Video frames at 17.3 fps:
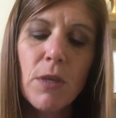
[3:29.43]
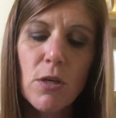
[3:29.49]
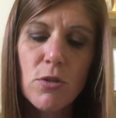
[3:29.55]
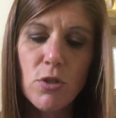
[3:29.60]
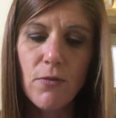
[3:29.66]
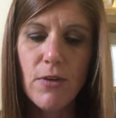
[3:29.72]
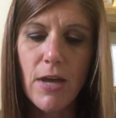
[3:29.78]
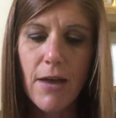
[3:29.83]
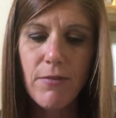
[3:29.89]

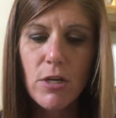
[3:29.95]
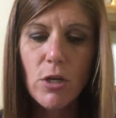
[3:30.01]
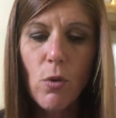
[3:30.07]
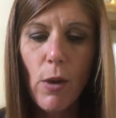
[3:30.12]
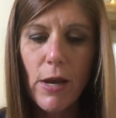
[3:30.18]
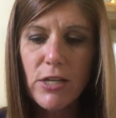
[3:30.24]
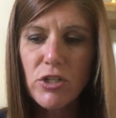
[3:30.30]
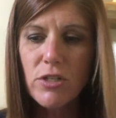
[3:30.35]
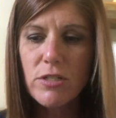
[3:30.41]
So if you have any
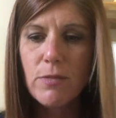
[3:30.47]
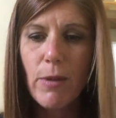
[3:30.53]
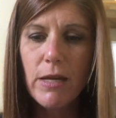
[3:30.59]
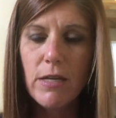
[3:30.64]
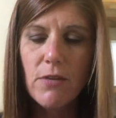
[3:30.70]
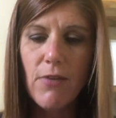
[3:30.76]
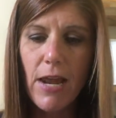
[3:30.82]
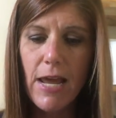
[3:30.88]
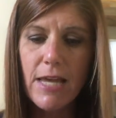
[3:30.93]
questions
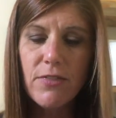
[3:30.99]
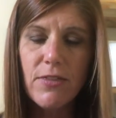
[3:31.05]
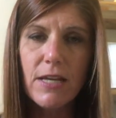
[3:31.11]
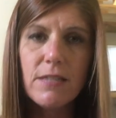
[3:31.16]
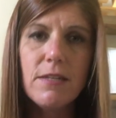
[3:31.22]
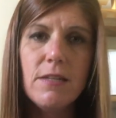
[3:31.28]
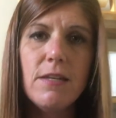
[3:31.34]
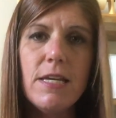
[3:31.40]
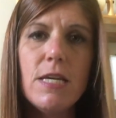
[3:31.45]
about dividing
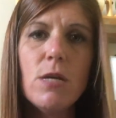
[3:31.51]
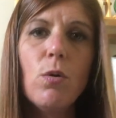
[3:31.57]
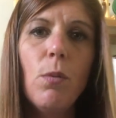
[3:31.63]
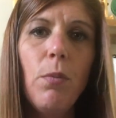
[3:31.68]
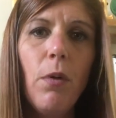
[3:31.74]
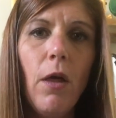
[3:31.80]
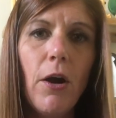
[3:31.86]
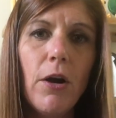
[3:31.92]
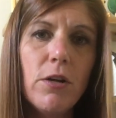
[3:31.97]
things into equal
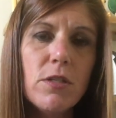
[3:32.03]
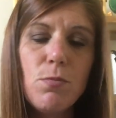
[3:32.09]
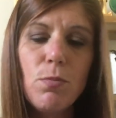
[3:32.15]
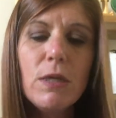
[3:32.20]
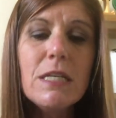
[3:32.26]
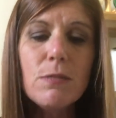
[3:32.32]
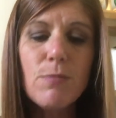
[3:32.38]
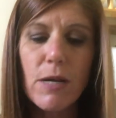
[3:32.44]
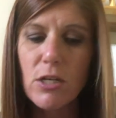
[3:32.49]
parts,
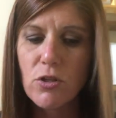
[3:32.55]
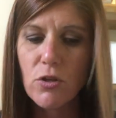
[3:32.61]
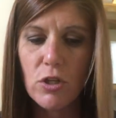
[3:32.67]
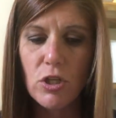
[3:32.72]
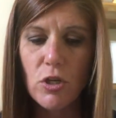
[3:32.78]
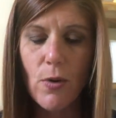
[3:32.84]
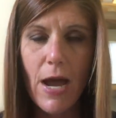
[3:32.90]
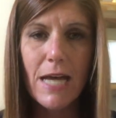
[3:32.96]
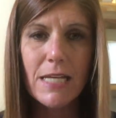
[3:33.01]
please make sure
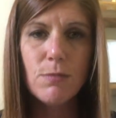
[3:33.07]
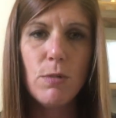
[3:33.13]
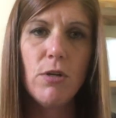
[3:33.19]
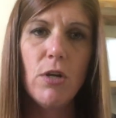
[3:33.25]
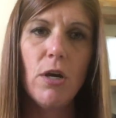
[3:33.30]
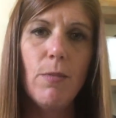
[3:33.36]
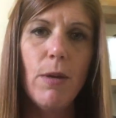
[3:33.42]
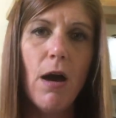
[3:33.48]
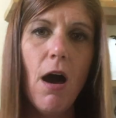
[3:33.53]
that you ask me
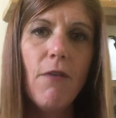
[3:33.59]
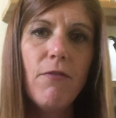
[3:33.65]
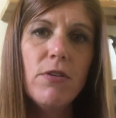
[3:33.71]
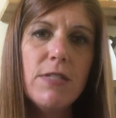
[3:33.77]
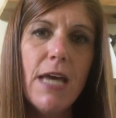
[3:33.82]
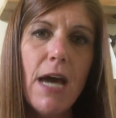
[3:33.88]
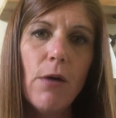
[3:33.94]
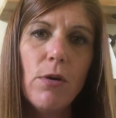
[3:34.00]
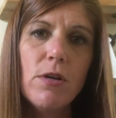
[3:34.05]
during my
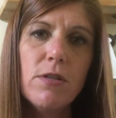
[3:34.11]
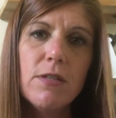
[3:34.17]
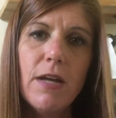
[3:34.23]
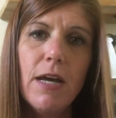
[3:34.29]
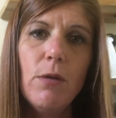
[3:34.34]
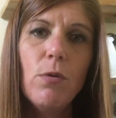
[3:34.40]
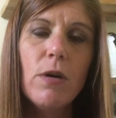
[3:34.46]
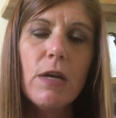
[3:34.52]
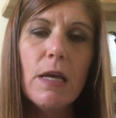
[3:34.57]
office hours, and
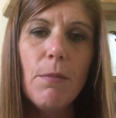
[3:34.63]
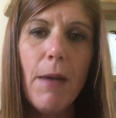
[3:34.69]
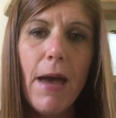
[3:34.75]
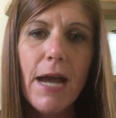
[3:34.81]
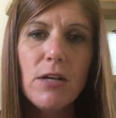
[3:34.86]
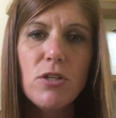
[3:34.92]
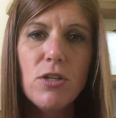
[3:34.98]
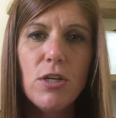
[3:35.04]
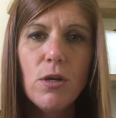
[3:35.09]
I will get
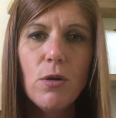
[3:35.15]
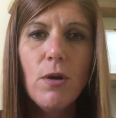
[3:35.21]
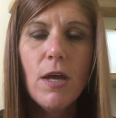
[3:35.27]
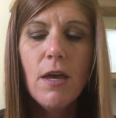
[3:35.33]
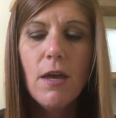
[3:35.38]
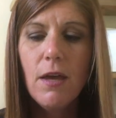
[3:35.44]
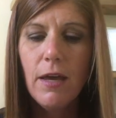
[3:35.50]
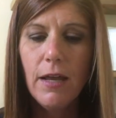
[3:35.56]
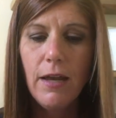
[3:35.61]
back to you
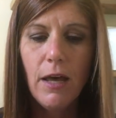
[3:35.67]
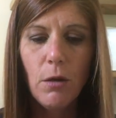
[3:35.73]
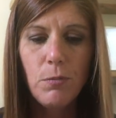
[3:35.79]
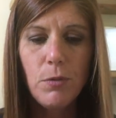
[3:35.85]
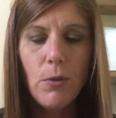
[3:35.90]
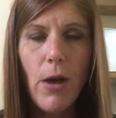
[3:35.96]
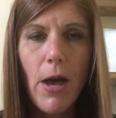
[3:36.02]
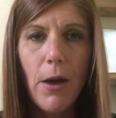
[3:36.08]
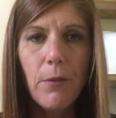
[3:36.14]
and
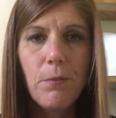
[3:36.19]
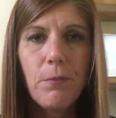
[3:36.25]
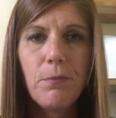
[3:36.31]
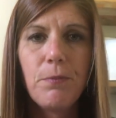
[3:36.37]
help you out.